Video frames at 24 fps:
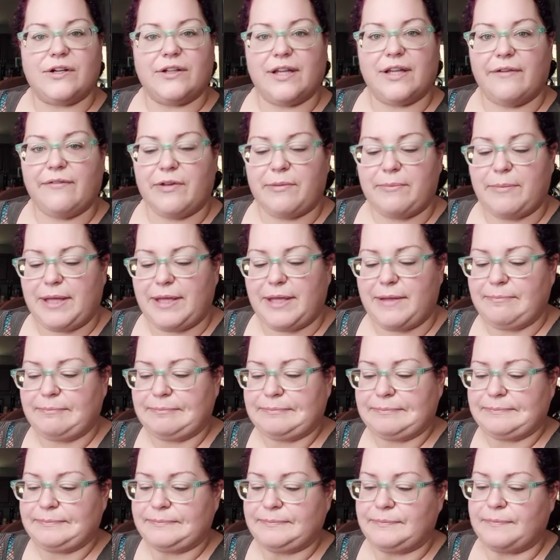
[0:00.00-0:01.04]
loving me.
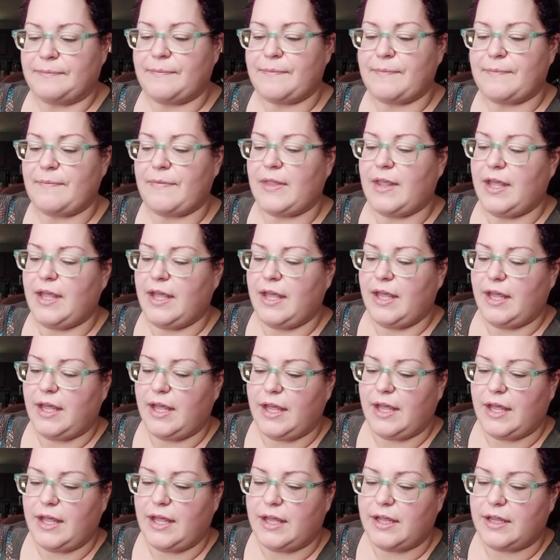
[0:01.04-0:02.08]

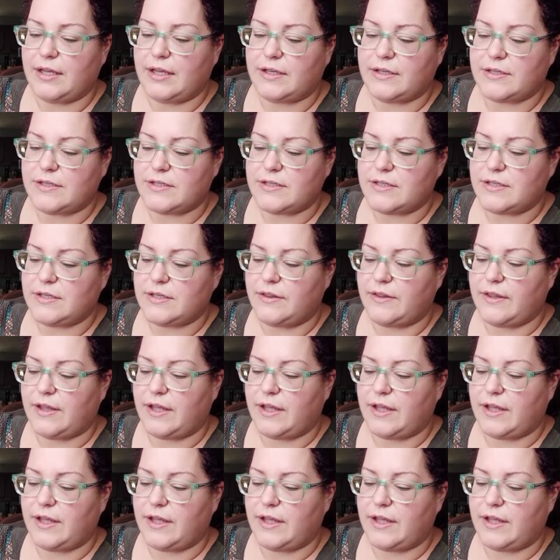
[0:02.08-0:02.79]
And they